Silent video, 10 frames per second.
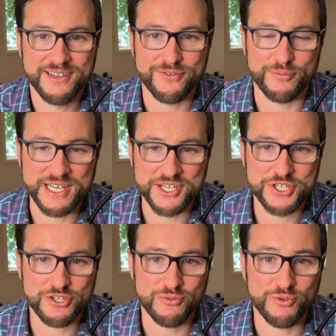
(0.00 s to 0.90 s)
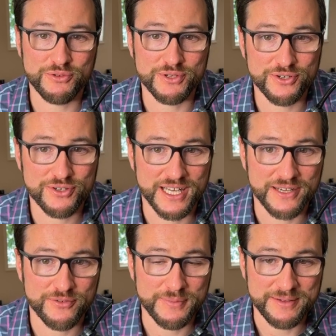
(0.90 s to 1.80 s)
for me to show him what it would look like
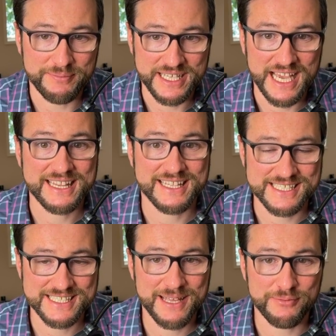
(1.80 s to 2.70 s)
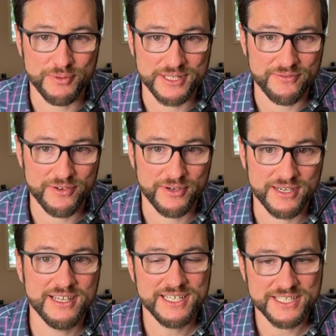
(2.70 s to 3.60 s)
for me to be at this table with everyone